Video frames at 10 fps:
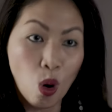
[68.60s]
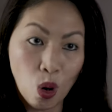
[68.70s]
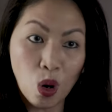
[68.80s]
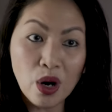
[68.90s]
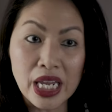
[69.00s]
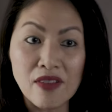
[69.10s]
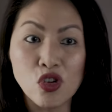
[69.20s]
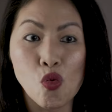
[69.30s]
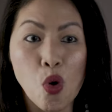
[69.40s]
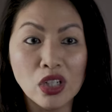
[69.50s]
or if
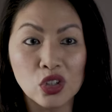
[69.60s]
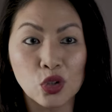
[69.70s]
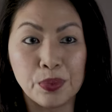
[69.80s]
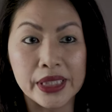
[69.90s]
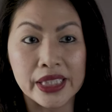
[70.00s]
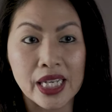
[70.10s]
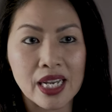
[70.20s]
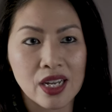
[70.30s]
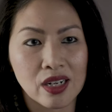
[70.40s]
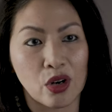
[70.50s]
you want to be
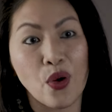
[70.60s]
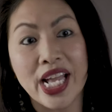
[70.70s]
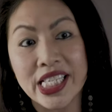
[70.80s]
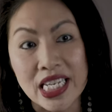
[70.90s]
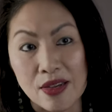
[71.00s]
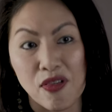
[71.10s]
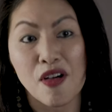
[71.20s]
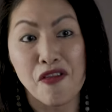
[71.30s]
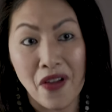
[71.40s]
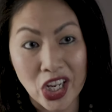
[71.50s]
creative,
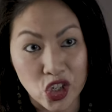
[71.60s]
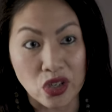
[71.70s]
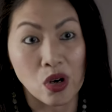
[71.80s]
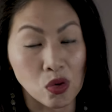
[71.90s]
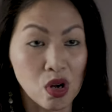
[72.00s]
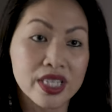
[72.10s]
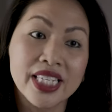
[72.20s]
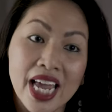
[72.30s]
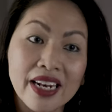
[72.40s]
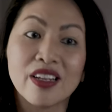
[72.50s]
fictional
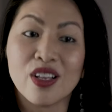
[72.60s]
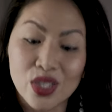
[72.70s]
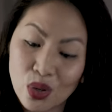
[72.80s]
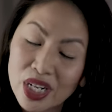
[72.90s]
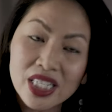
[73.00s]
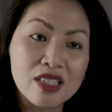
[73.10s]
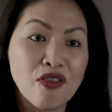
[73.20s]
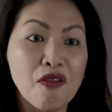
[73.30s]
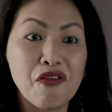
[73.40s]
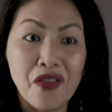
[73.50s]
content. So this is
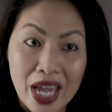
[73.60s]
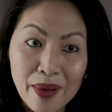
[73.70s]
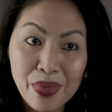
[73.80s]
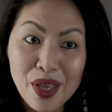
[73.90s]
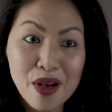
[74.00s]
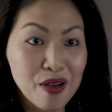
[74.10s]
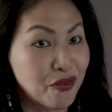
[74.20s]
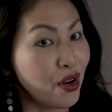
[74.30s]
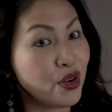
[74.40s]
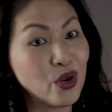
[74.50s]
for film,
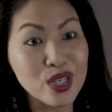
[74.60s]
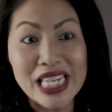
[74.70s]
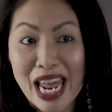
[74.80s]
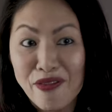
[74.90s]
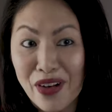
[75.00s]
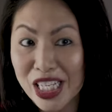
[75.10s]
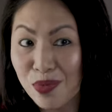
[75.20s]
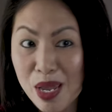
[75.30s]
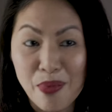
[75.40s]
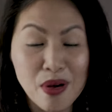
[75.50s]
for those
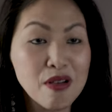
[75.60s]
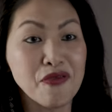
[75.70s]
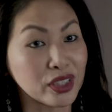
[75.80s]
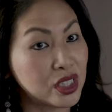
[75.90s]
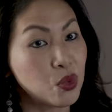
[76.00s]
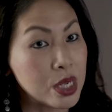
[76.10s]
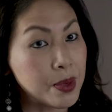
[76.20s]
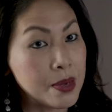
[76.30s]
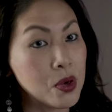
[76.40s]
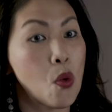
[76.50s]
Netflix people, for TV
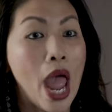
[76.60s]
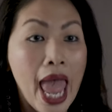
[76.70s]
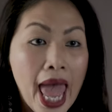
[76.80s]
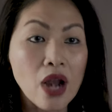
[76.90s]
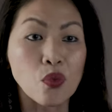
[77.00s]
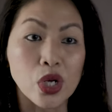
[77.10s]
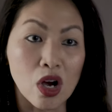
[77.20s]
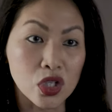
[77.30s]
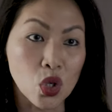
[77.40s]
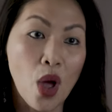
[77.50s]
people. And we
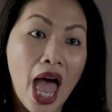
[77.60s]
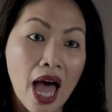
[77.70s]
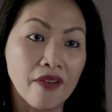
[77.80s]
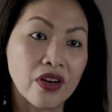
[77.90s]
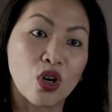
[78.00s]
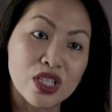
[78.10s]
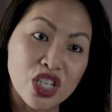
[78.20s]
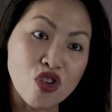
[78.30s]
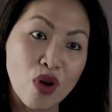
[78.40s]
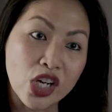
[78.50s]
also have a
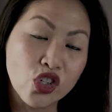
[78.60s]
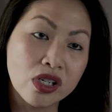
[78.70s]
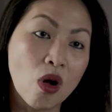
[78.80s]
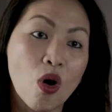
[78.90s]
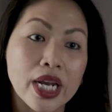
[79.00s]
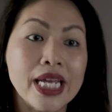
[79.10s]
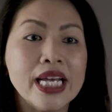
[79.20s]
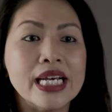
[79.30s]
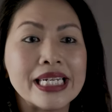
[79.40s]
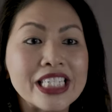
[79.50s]
concentration on
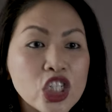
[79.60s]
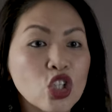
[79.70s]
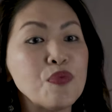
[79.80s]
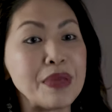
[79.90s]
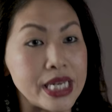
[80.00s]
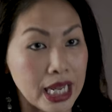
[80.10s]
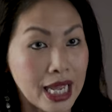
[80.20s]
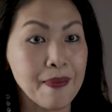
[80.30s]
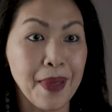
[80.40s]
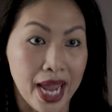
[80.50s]
digital media
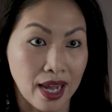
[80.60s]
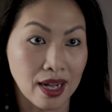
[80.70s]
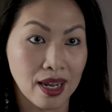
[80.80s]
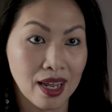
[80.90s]
campaign.